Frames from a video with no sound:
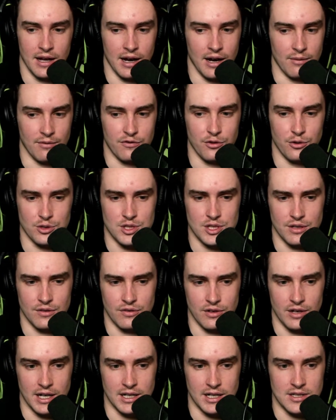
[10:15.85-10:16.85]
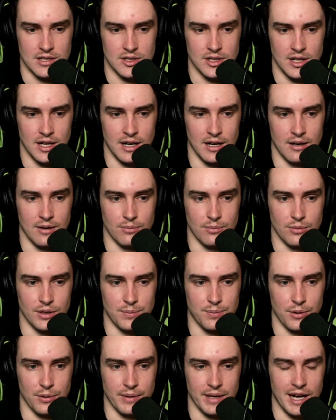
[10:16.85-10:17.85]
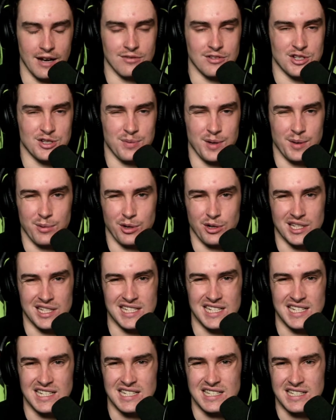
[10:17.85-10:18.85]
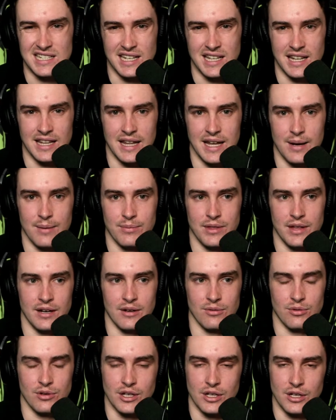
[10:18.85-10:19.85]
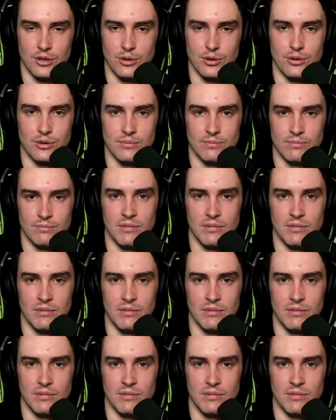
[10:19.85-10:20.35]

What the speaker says: fortunately for us, we probably have just a bit more consistency than them. They're really good.